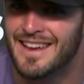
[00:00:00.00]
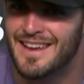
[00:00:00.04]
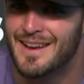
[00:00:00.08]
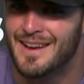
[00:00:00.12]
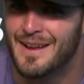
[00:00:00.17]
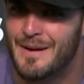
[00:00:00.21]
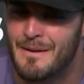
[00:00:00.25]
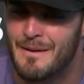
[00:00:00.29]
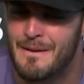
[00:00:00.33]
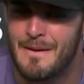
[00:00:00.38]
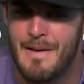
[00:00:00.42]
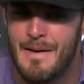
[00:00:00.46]
you
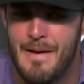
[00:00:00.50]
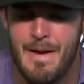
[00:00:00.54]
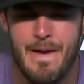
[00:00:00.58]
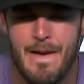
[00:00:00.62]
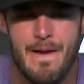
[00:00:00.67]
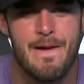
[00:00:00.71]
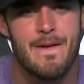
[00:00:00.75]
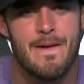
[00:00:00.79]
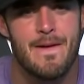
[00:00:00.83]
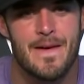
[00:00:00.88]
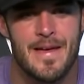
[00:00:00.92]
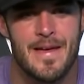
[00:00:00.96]
know,
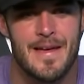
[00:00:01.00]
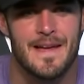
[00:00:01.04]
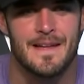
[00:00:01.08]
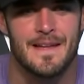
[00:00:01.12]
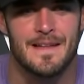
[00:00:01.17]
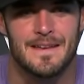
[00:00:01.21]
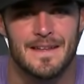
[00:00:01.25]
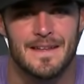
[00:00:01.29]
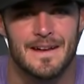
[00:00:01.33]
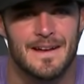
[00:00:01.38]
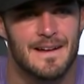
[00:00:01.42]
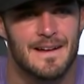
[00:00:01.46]

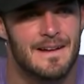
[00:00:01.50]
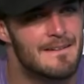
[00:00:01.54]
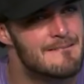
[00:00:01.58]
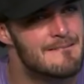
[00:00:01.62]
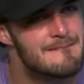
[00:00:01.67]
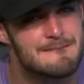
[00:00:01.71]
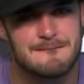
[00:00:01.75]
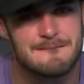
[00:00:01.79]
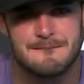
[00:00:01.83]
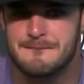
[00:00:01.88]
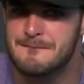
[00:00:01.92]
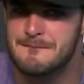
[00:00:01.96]
and uh,
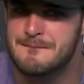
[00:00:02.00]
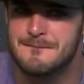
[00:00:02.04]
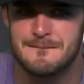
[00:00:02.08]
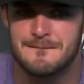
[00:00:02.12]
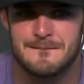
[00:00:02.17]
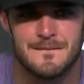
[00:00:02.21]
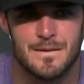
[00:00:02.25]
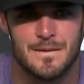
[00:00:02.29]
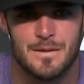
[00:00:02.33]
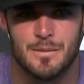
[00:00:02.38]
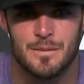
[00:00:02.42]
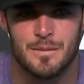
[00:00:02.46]

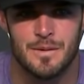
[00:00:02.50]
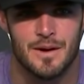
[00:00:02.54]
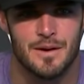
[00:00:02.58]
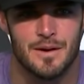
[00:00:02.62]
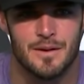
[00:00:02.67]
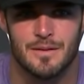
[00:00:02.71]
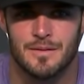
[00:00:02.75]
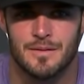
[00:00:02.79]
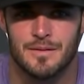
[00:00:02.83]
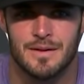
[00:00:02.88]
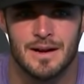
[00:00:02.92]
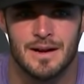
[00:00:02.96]

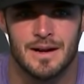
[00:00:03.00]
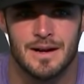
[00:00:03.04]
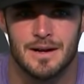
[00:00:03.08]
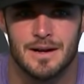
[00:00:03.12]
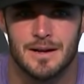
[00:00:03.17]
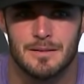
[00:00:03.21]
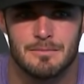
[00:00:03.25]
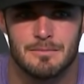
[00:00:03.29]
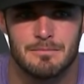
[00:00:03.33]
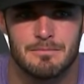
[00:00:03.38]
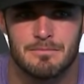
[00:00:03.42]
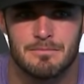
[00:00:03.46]
bro,
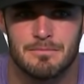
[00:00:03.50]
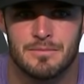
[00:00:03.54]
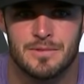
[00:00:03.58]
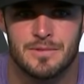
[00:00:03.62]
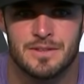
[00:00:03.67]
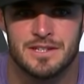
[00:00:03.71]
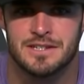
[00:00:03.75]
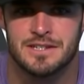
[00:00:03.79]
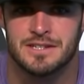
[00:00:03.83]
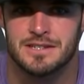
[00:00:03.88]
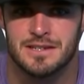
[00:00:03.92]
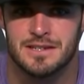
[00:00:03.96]
um,
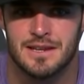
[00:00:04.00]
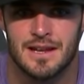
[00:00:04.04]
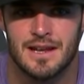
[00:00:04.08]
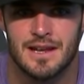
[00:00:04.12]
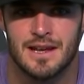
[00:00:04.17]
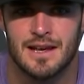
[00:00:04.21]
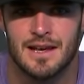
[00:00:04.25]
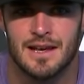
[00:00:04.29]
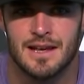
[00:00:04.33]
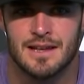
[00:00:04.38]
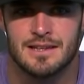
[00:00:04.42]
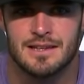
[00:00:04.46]
just
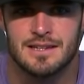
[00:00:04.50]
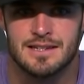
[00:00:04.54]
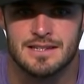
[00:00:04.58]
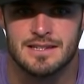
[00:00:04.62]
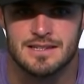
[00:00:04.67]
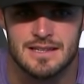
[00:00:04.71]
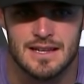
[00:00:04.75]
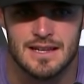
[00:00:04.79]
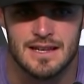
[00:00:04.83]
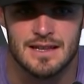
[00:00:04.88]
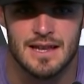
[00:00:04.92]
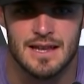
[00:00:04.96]
just
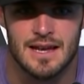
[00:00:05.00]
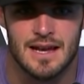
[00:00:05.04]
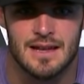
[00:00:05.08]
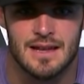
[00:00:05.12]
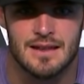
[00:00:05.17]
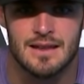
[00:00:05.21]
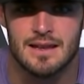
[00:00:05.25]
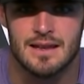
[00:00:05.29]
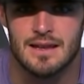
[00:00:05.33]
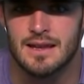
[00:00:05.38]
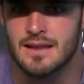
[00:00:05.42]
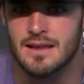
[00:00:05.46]
seeing that,
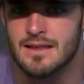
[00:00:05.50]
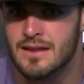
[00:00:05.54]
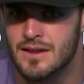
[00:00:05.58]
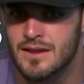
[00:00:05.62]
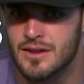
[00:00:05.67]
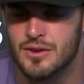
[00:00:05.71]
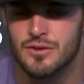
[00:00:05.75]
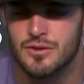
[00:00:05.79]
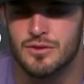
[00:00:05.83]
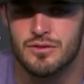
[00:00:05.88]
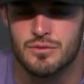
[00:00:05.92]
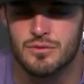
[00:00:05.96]
and then getting the
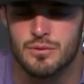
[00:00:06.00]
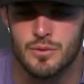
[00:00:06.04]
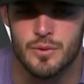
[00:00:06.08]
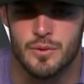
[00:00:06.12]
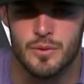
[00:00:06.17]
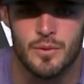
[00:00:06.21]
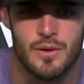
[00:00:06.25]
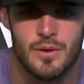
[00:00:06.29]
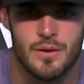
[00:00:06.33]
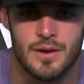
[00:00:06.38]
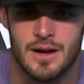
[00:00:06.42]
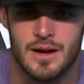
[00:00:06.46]
news when we
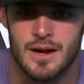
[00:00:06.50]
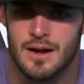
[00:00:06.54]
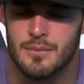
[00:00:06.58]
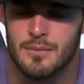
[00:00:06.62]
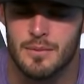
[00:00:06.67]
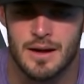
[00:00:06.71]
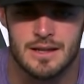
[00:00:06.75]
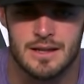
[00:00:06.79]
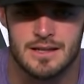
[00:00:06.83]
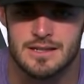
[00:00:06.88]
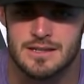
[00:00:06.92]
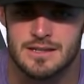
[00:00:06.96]
woke up,
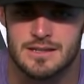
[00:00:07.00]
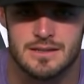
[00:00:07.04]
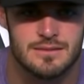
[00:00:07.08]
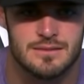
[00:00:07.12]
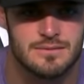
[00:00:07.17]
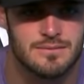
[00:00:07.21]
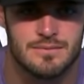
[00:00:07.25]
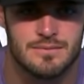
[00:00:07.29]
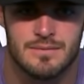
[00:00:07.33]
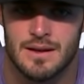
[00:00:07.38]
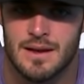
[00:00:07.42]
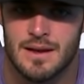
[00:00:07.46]
I just
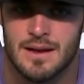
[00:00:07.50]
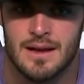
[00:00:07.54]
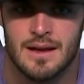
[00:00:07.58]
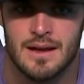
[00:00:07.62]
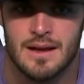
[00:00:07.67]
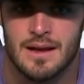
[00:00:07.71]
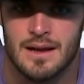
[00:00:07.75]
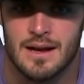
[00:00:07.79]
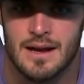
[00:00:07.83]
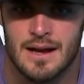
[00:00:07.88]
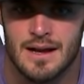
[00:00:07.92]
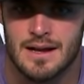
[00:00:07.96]

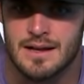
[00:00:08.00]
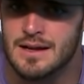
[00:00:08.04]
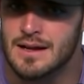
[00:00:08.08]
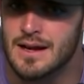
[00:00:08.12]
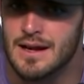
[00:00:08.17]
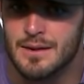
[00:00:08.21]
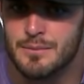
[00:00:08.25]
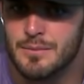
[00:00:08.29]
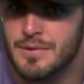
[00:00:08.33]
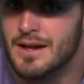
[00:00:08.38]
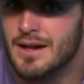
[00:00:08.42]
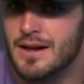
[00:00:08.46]
like I mean,